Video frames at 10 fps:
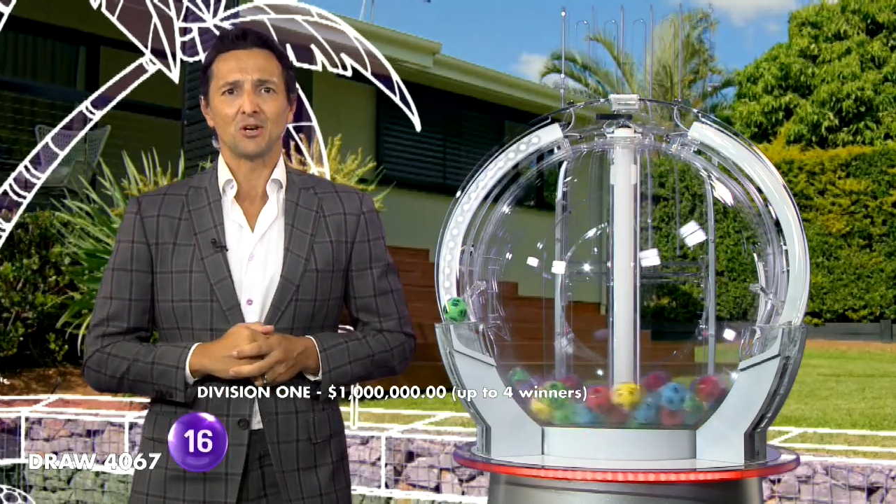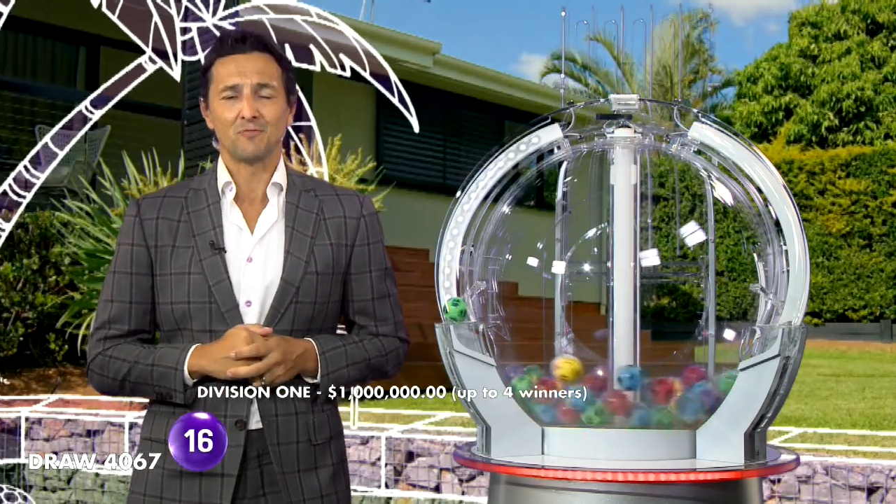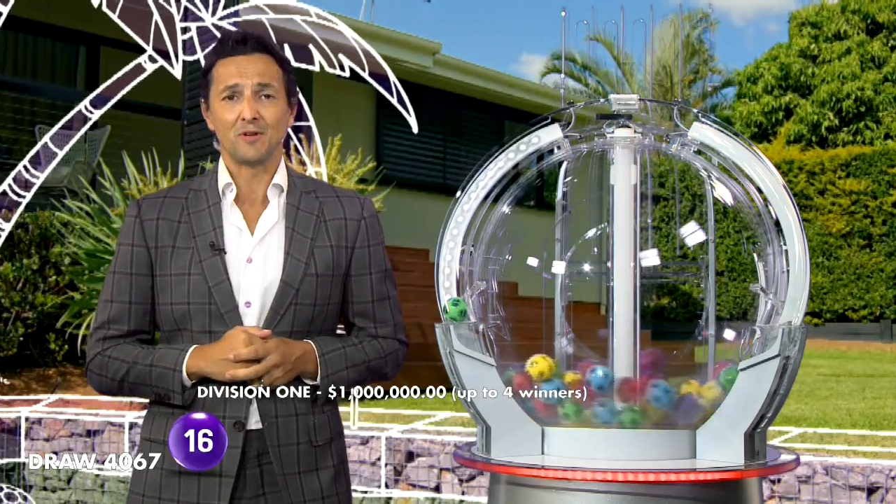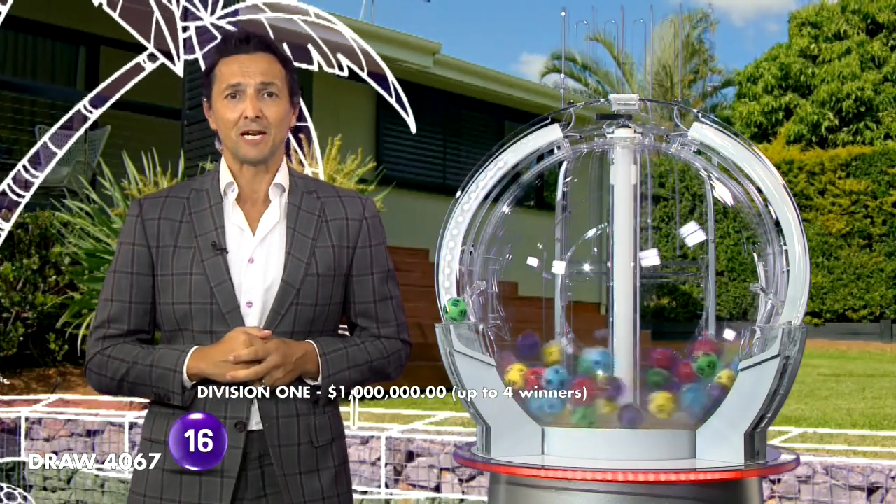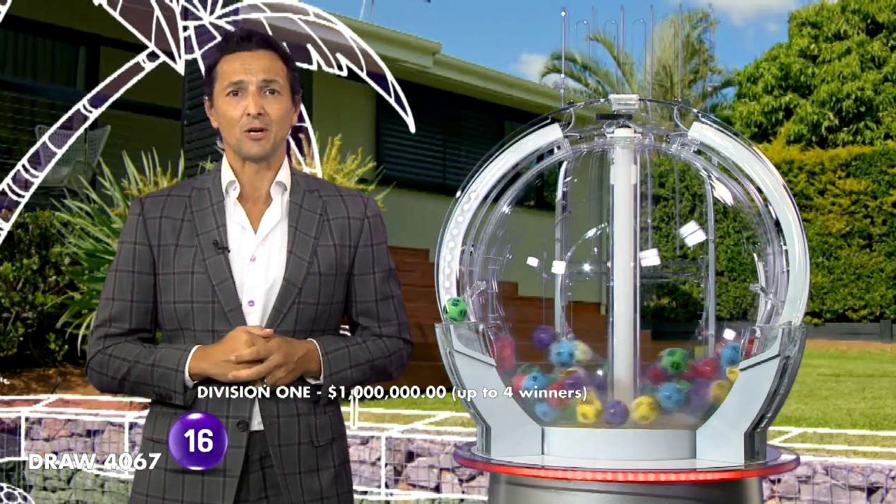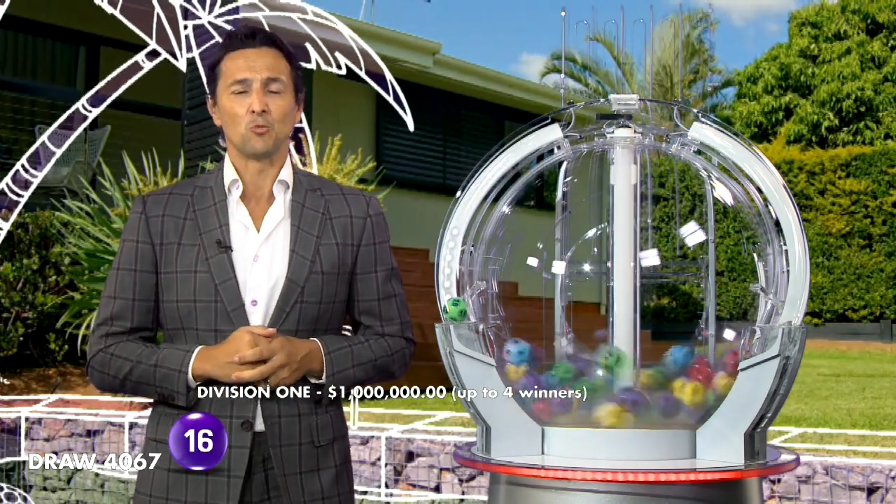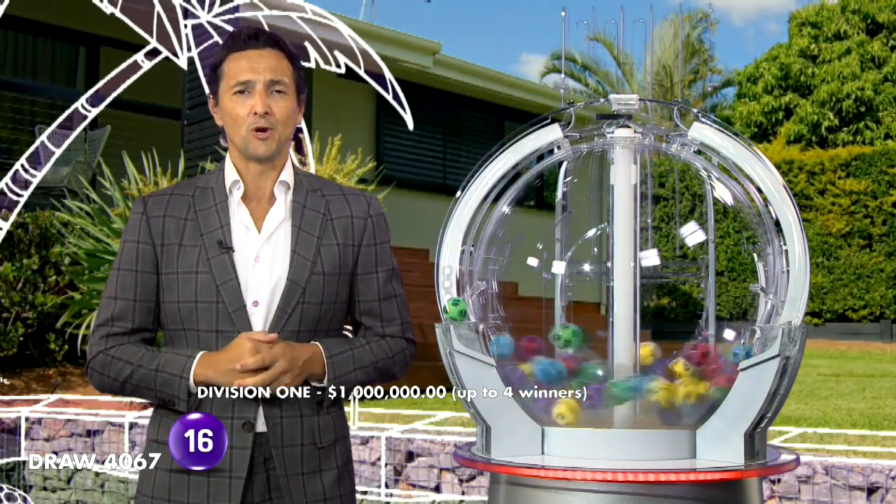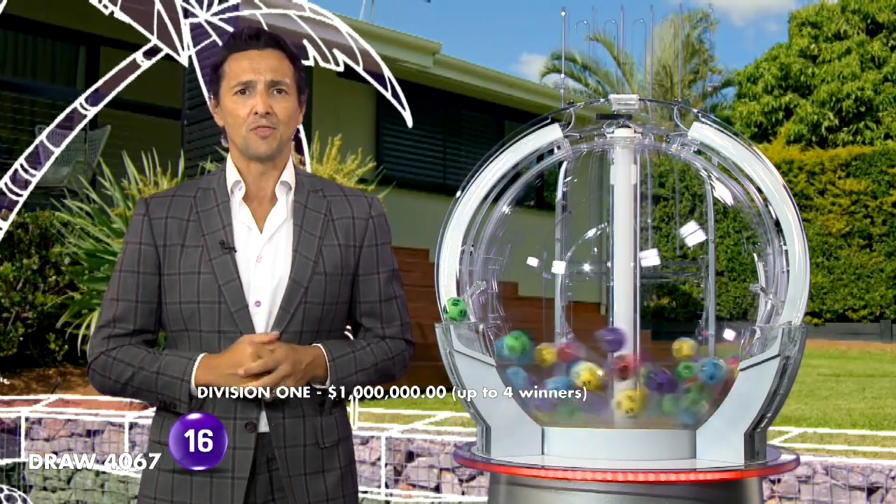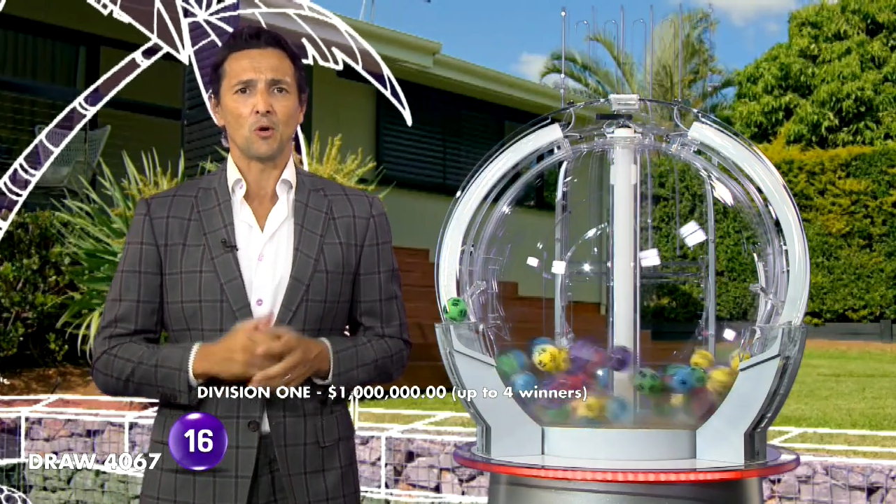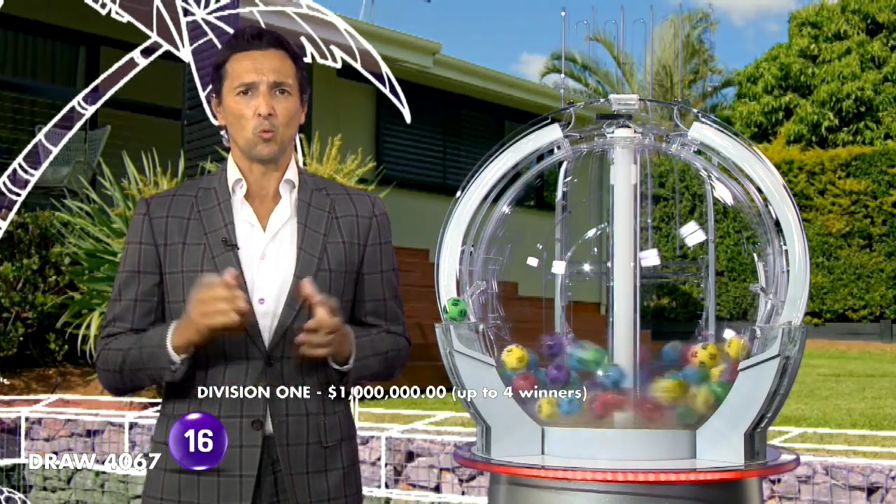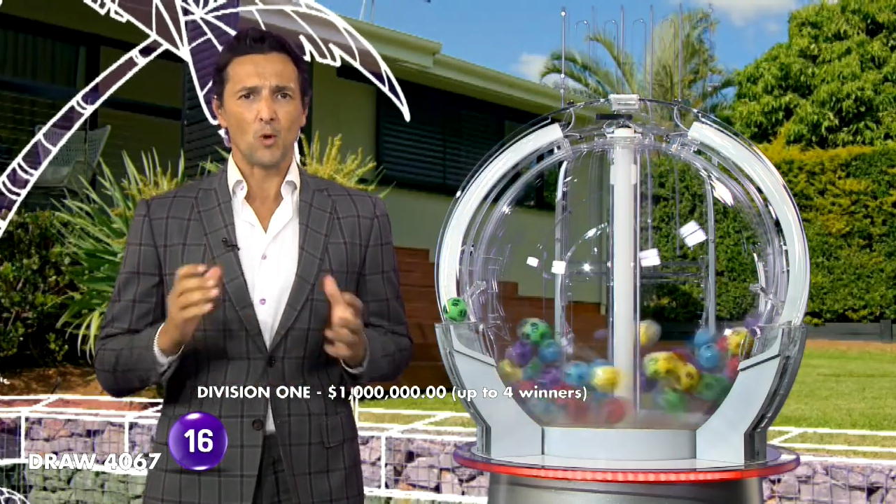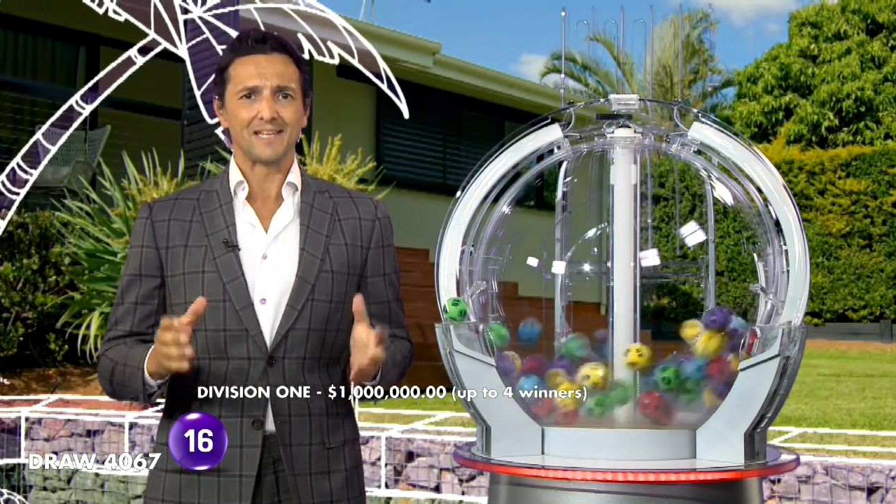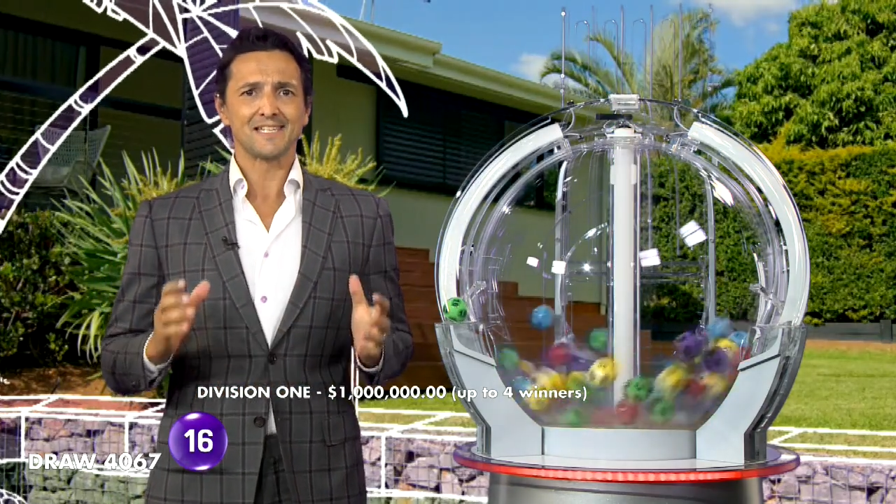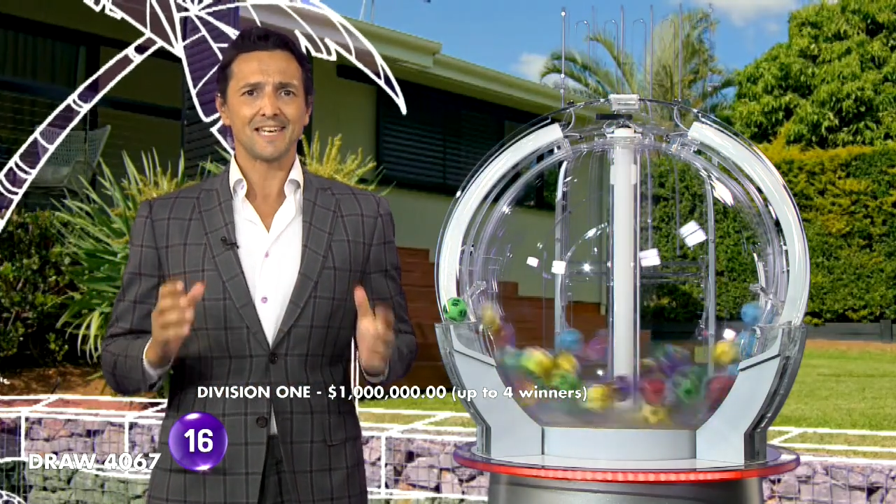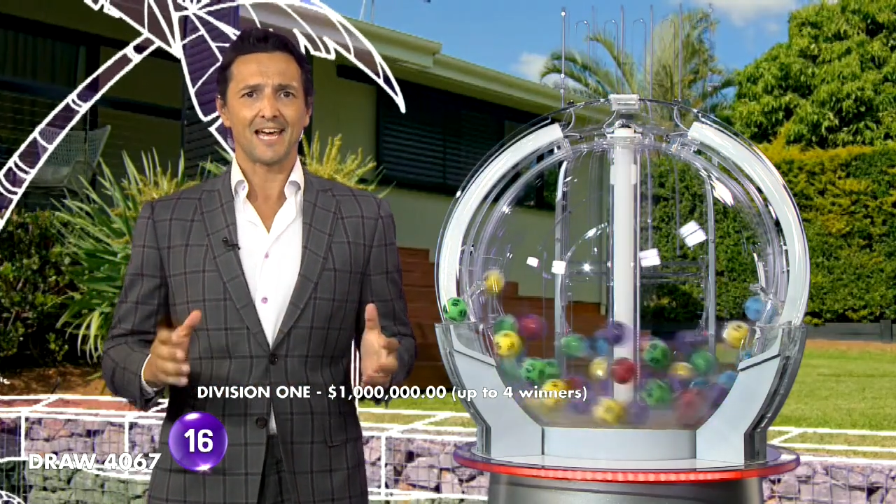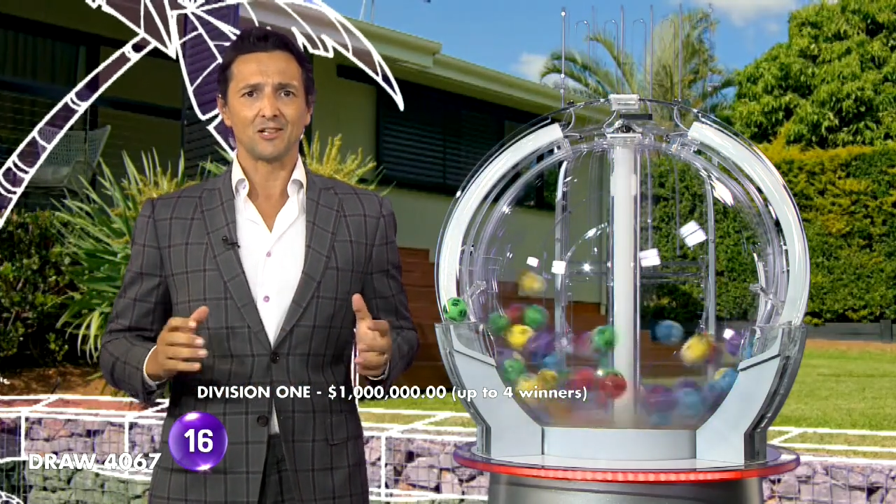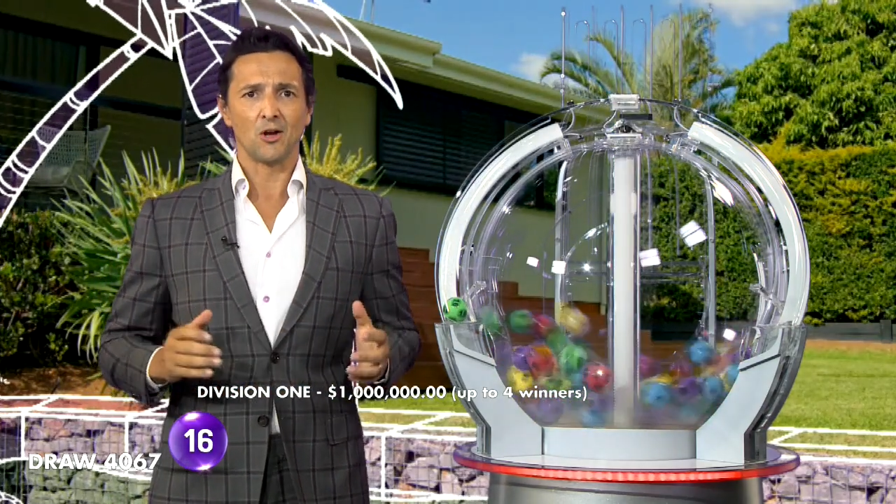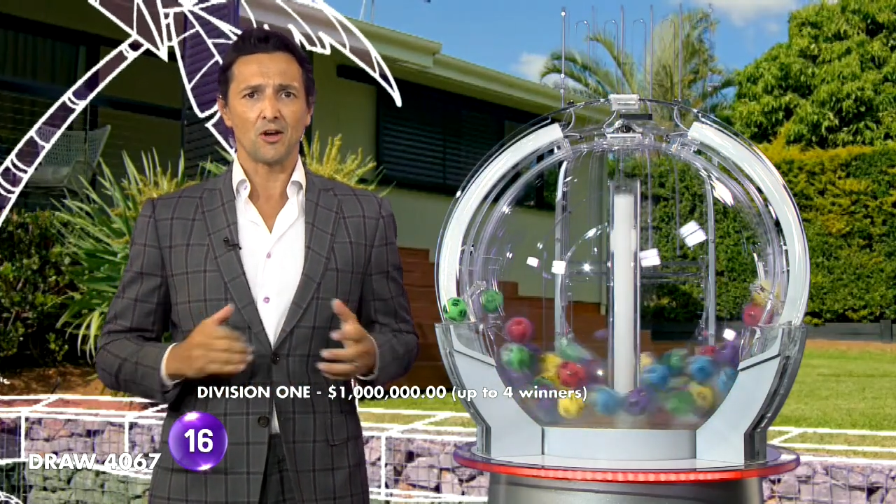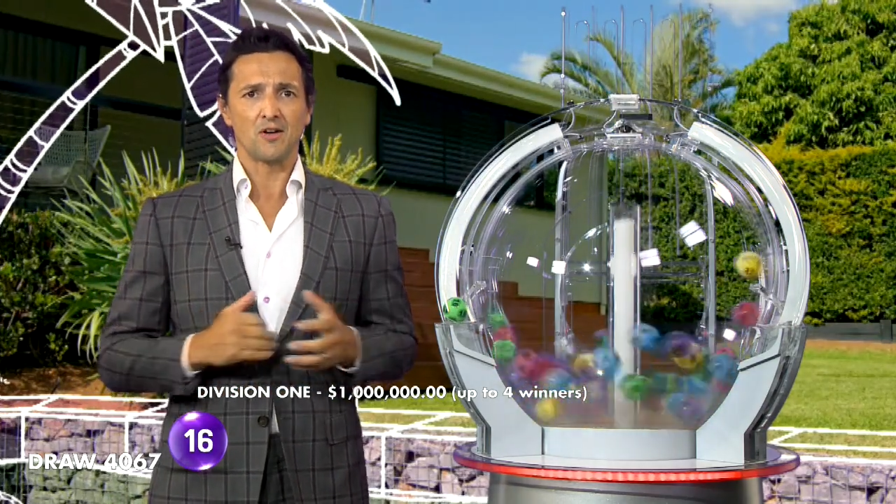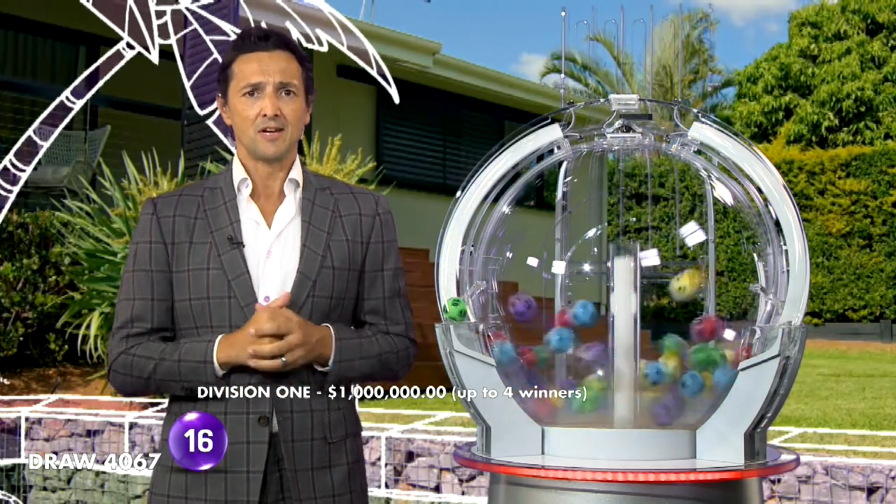feeling with Wednesday
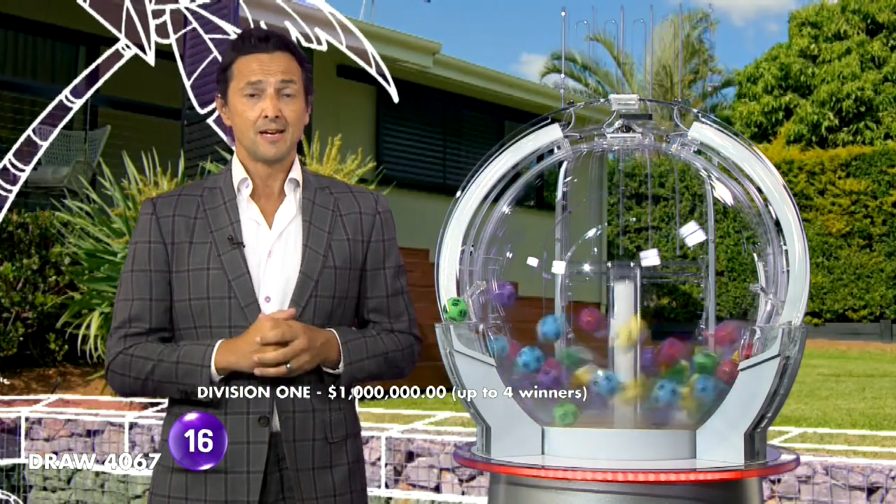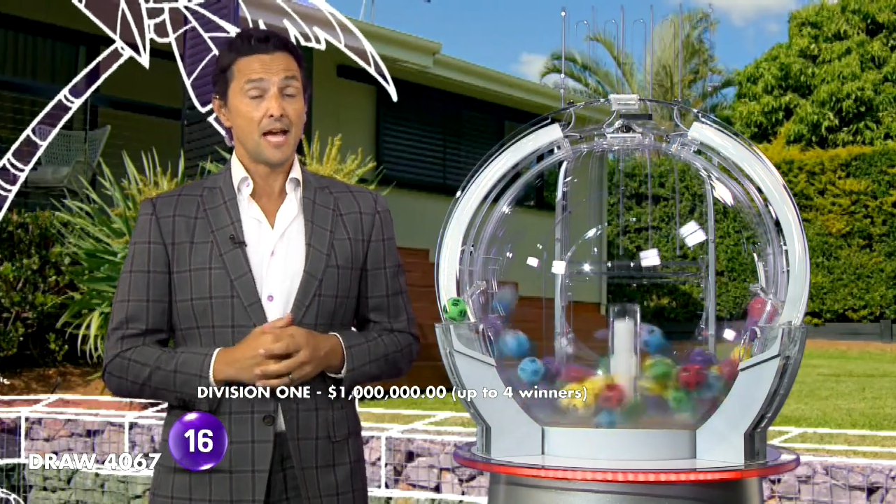Lotto.